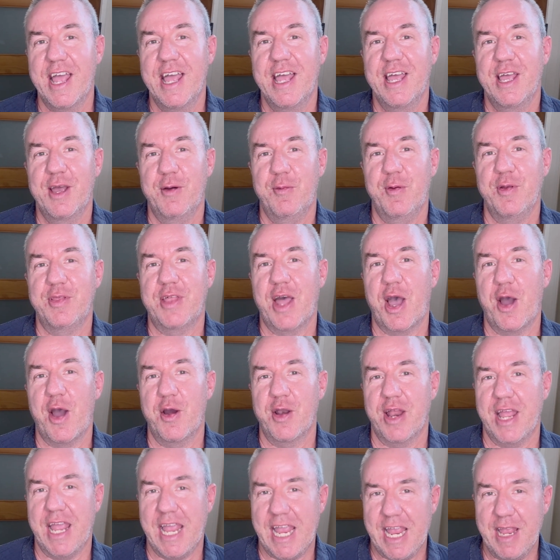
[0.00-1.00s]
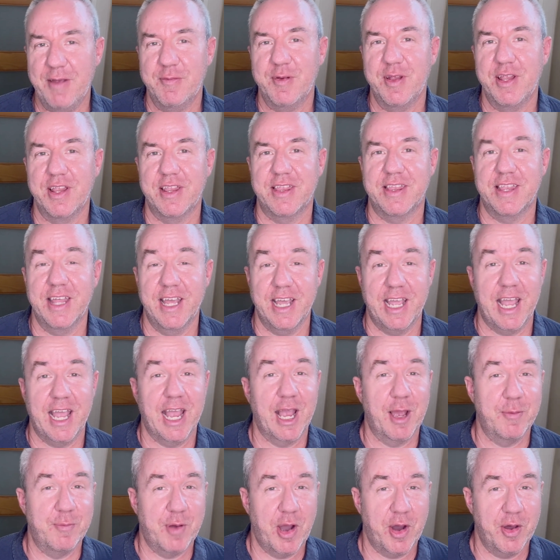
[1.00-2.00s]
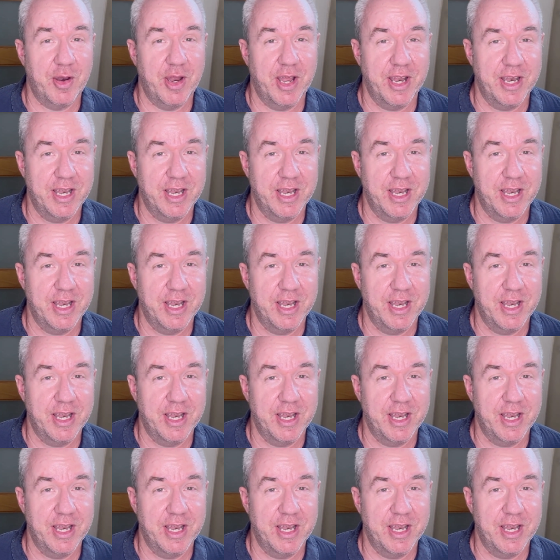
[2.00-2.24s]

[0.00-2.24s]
without even thinking about it.